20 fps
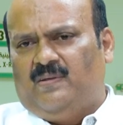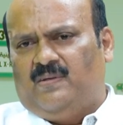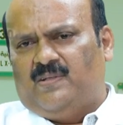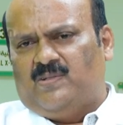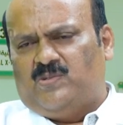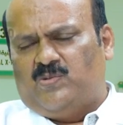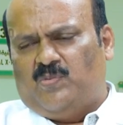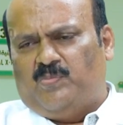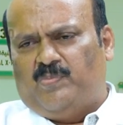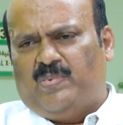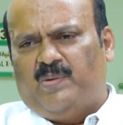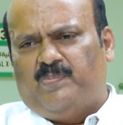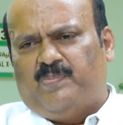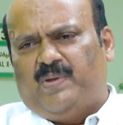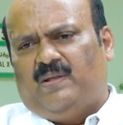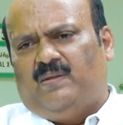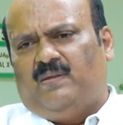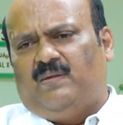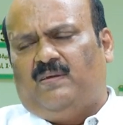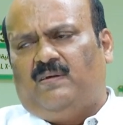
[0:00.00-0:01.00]
so
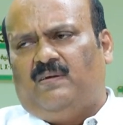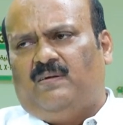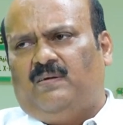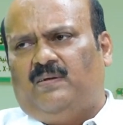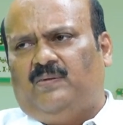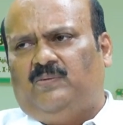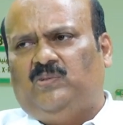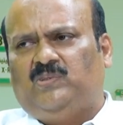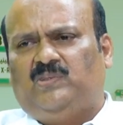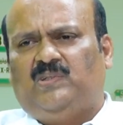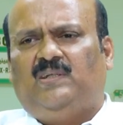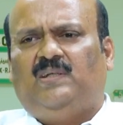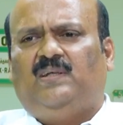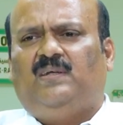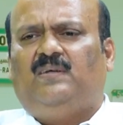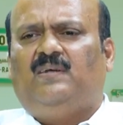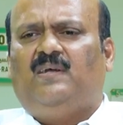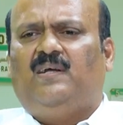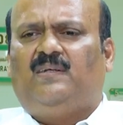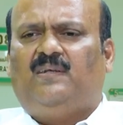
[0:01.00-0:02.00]
people
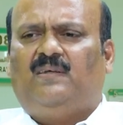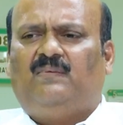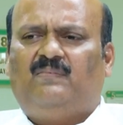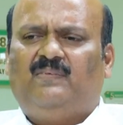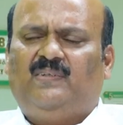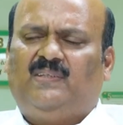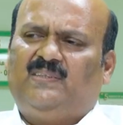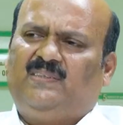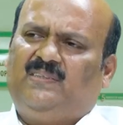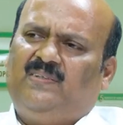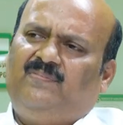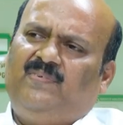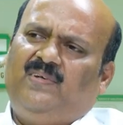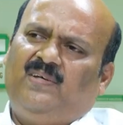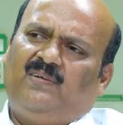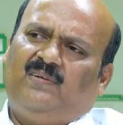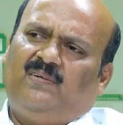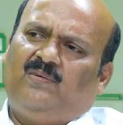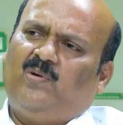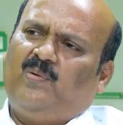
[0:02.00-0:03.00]
usually get with
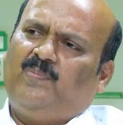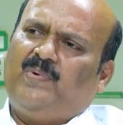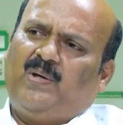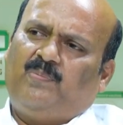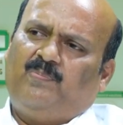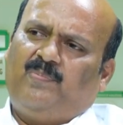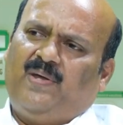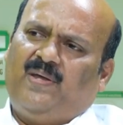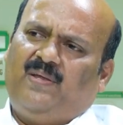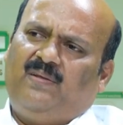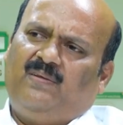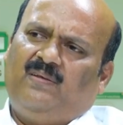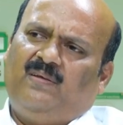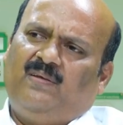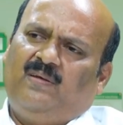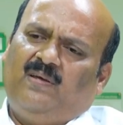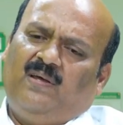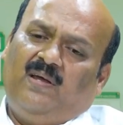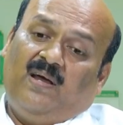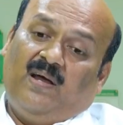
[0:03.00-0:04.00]
severe low back pain
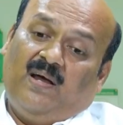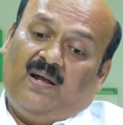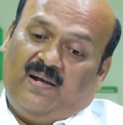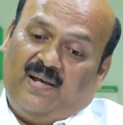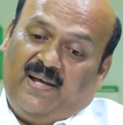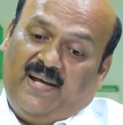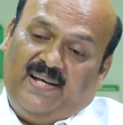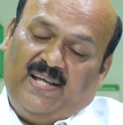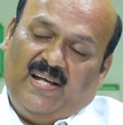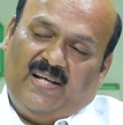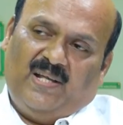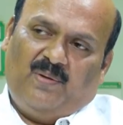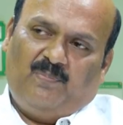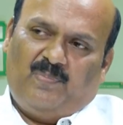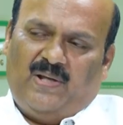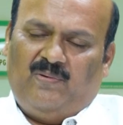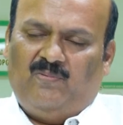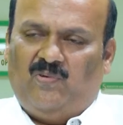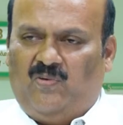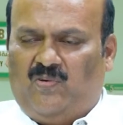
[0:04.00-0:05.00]
and radiating
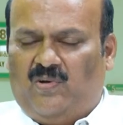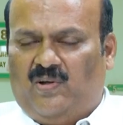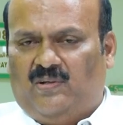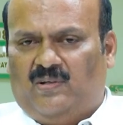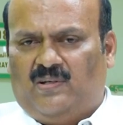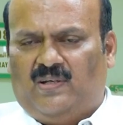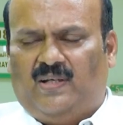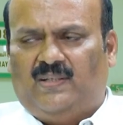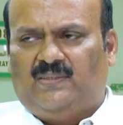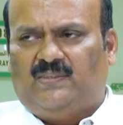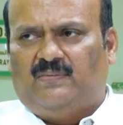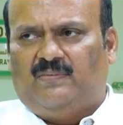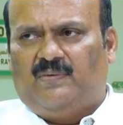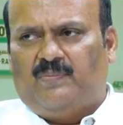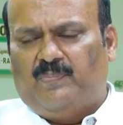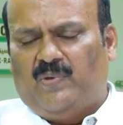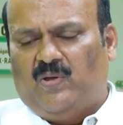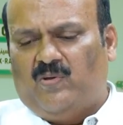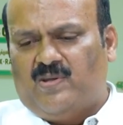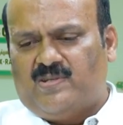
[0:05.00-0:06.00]
pain, we call it as,
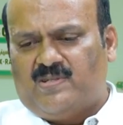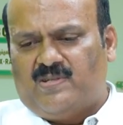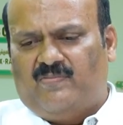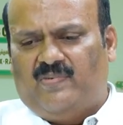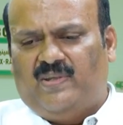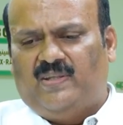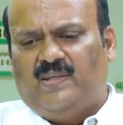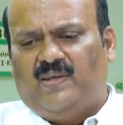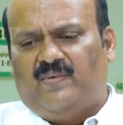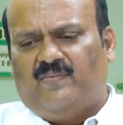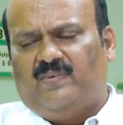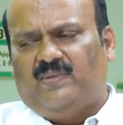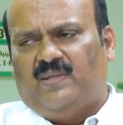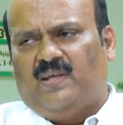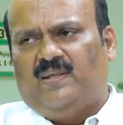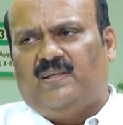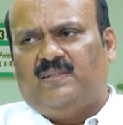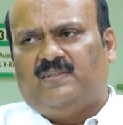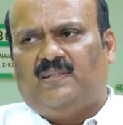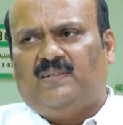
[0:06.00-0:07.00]
because whenever
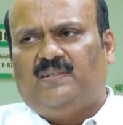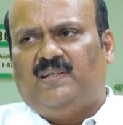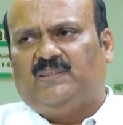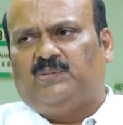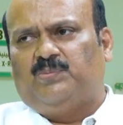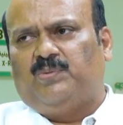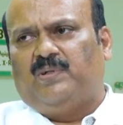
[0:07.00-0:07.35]
there is a disc